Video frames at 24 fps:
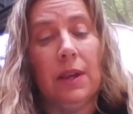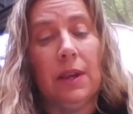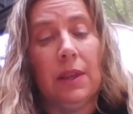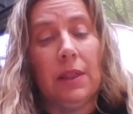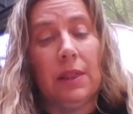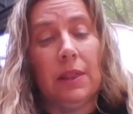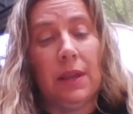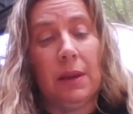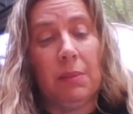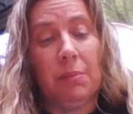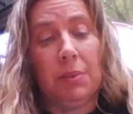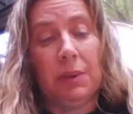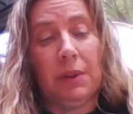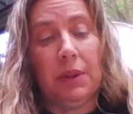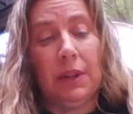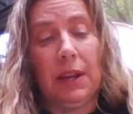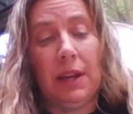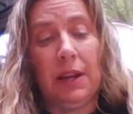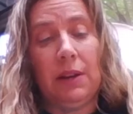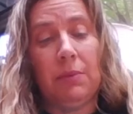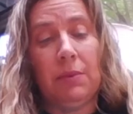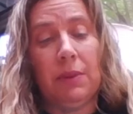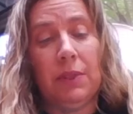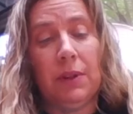They
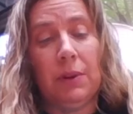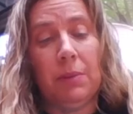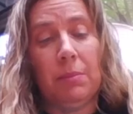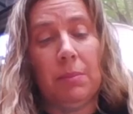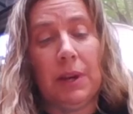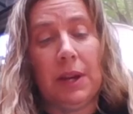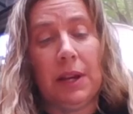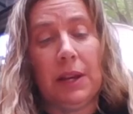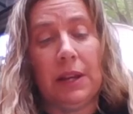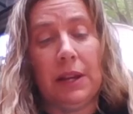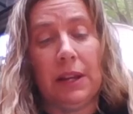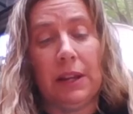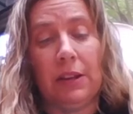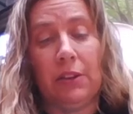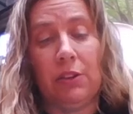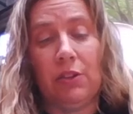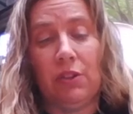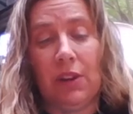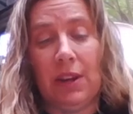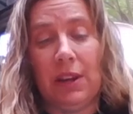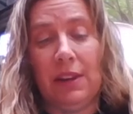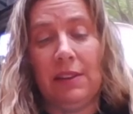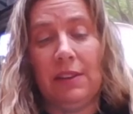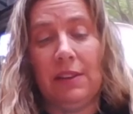played with their bedding,
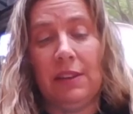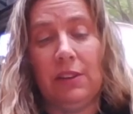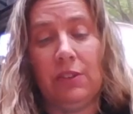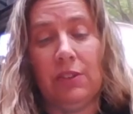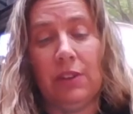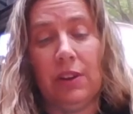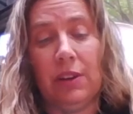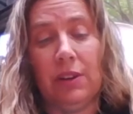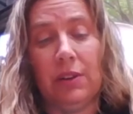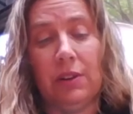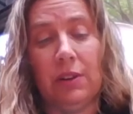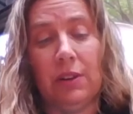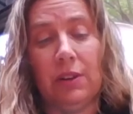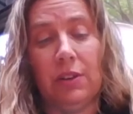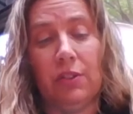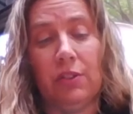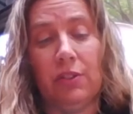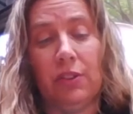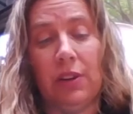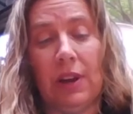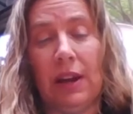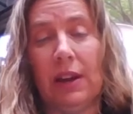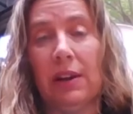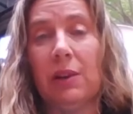chased each other, and
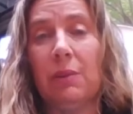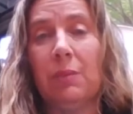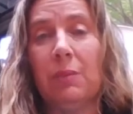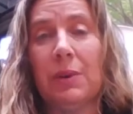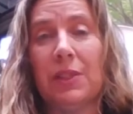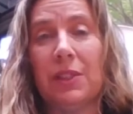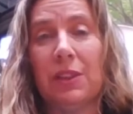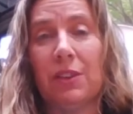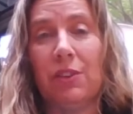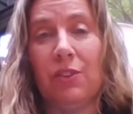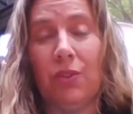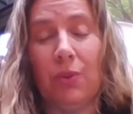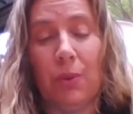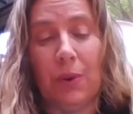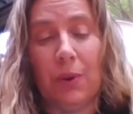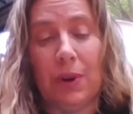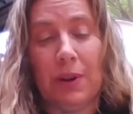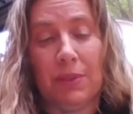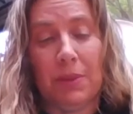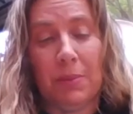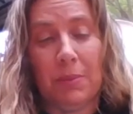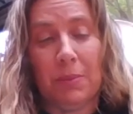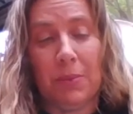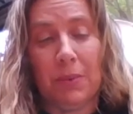shouted with the joy
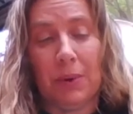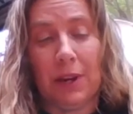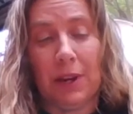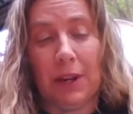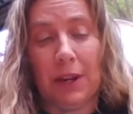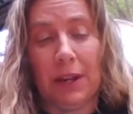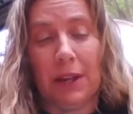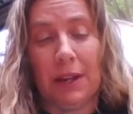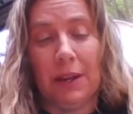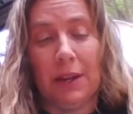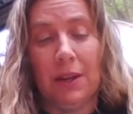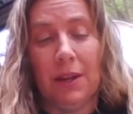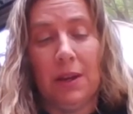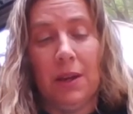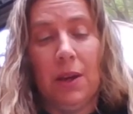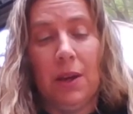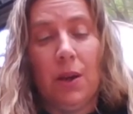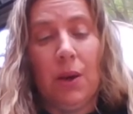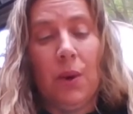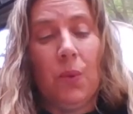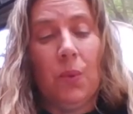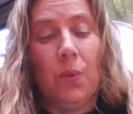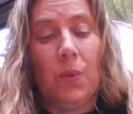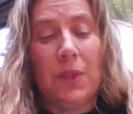of the morning.
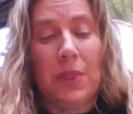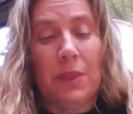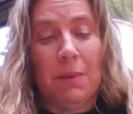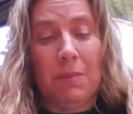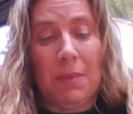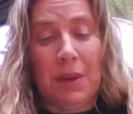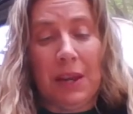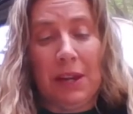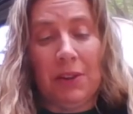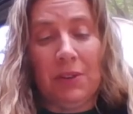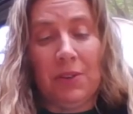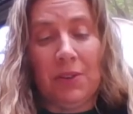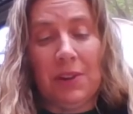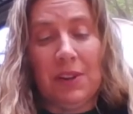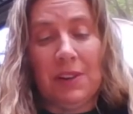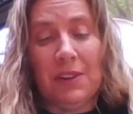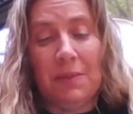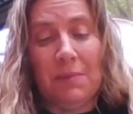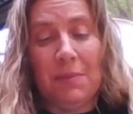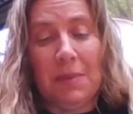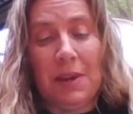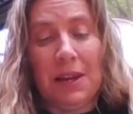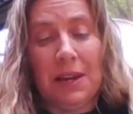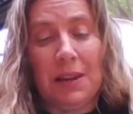When the Mandarin's
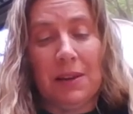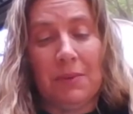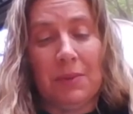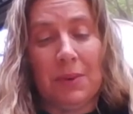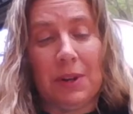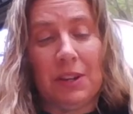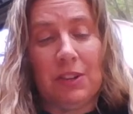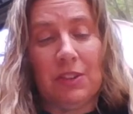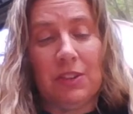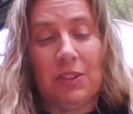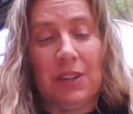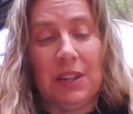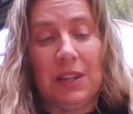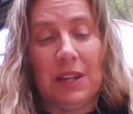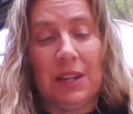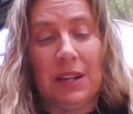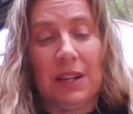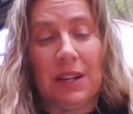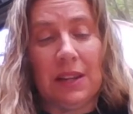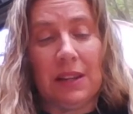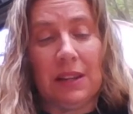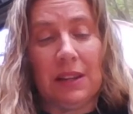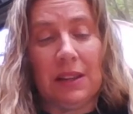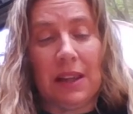men reached the
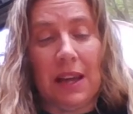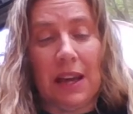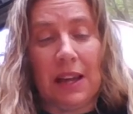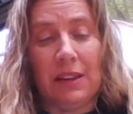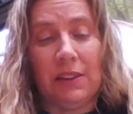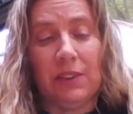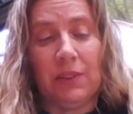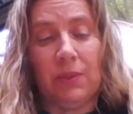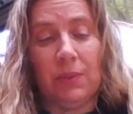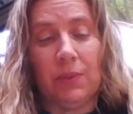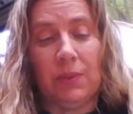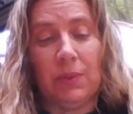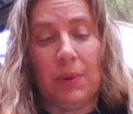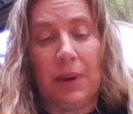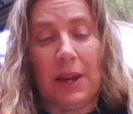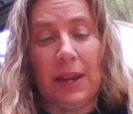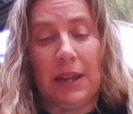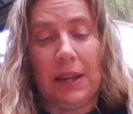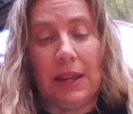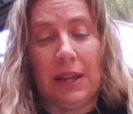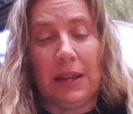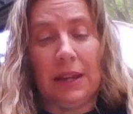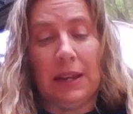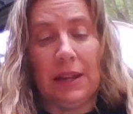inn, Gladys was
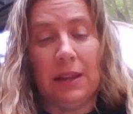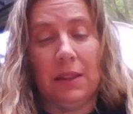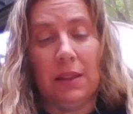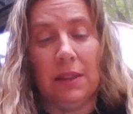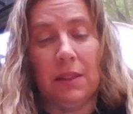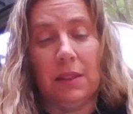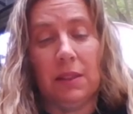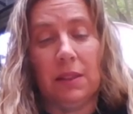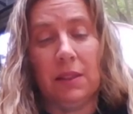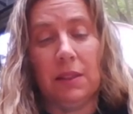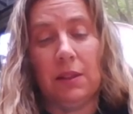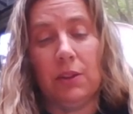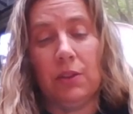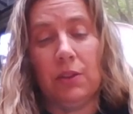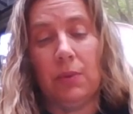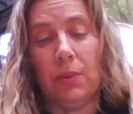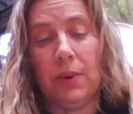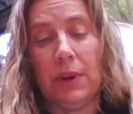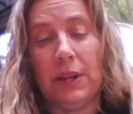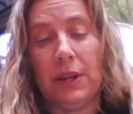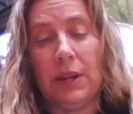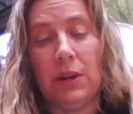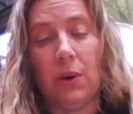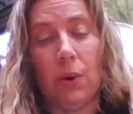ready. The
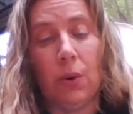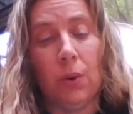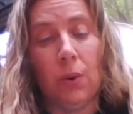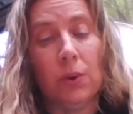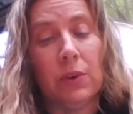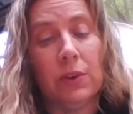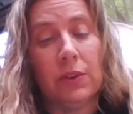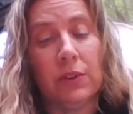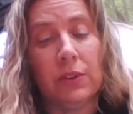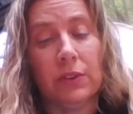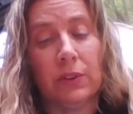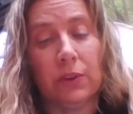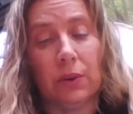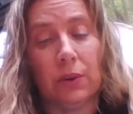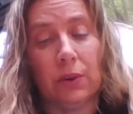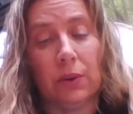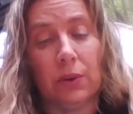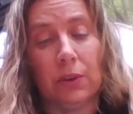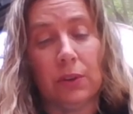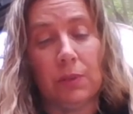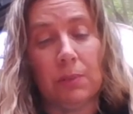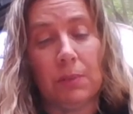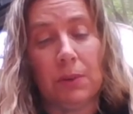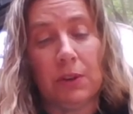20 oldest
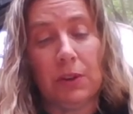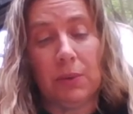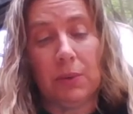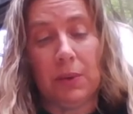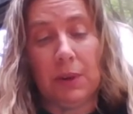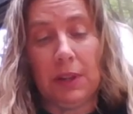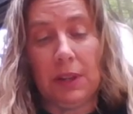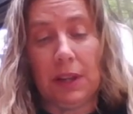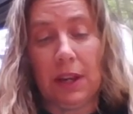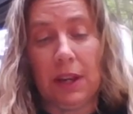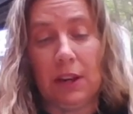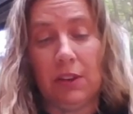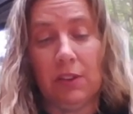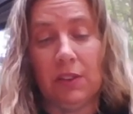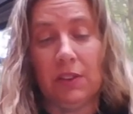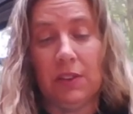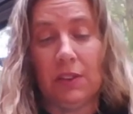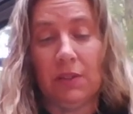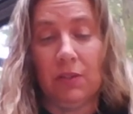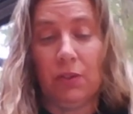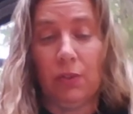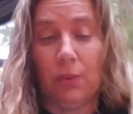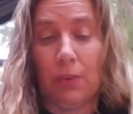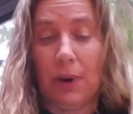girls between the ages
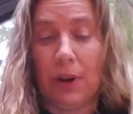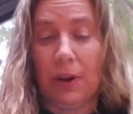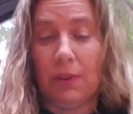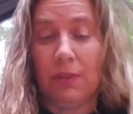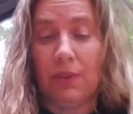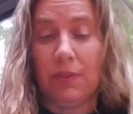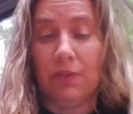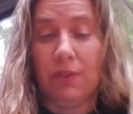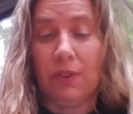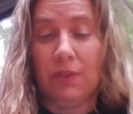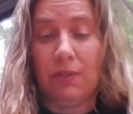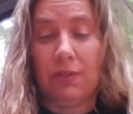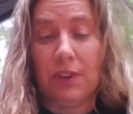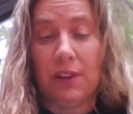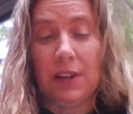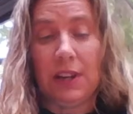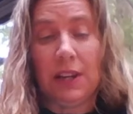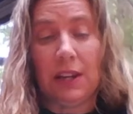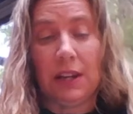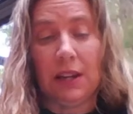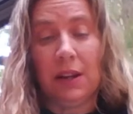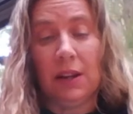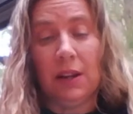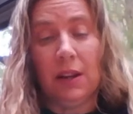of 12 and
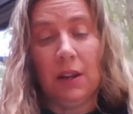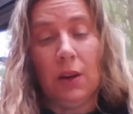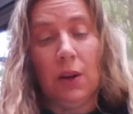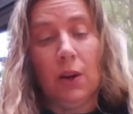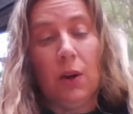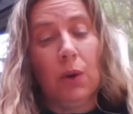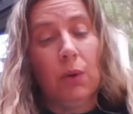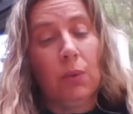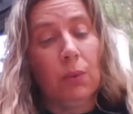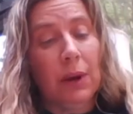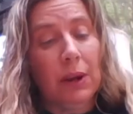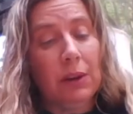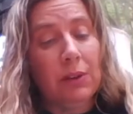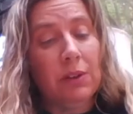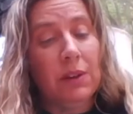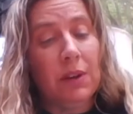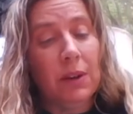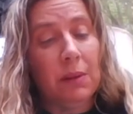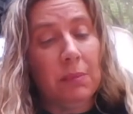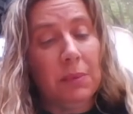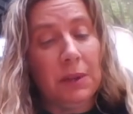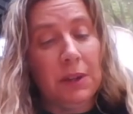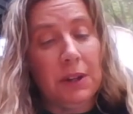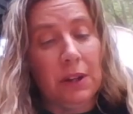15 rounded
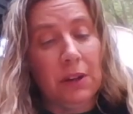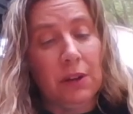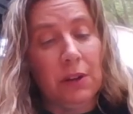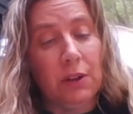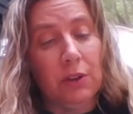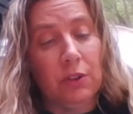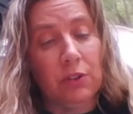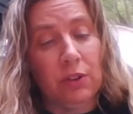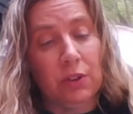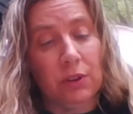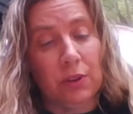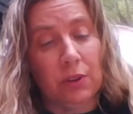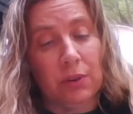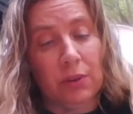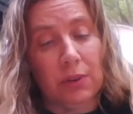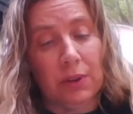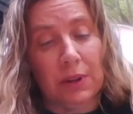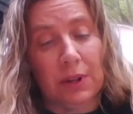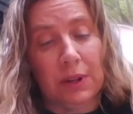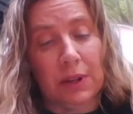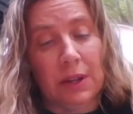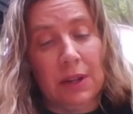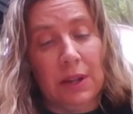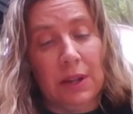up the younger
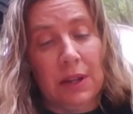children.